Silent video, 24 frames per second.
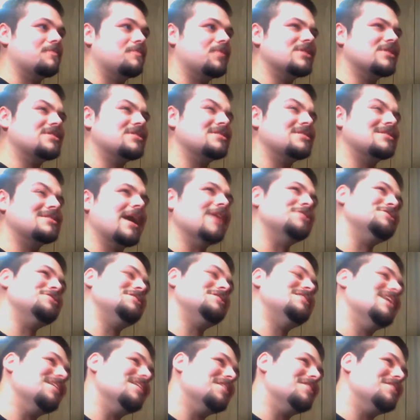This is actually
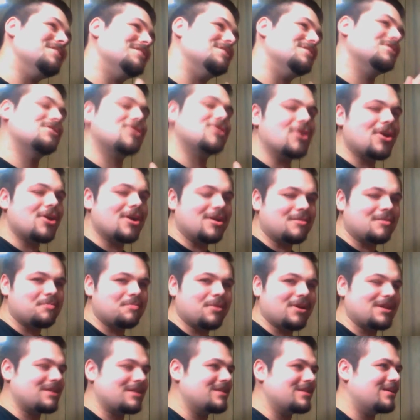technically the third,
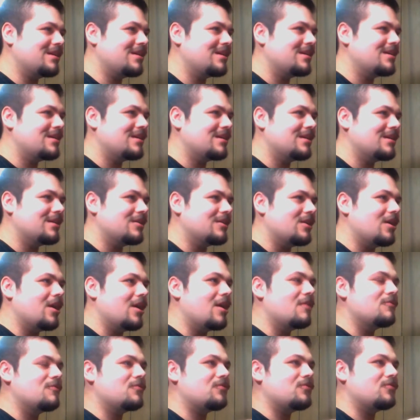but of
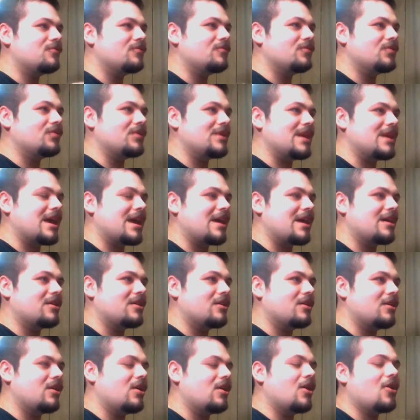Quiet on Set. You said the
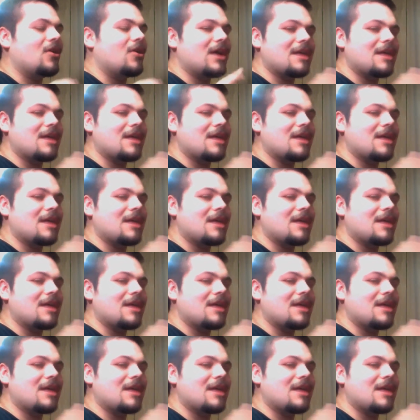PageFlip show.